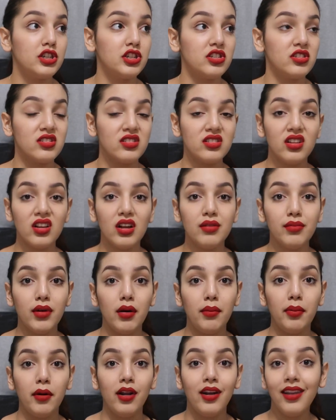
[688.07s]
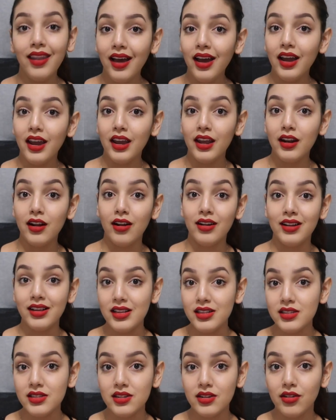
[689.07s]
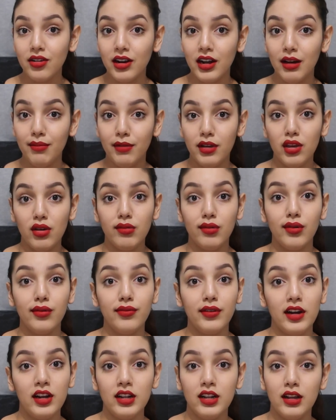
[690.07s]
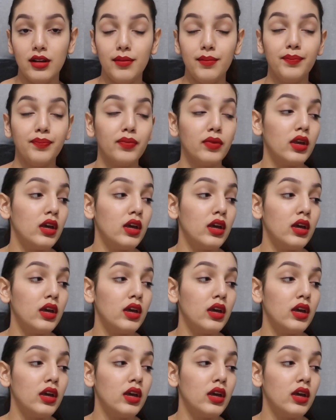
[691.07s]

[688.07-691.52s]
Just look them up online on Instagram and you will find them.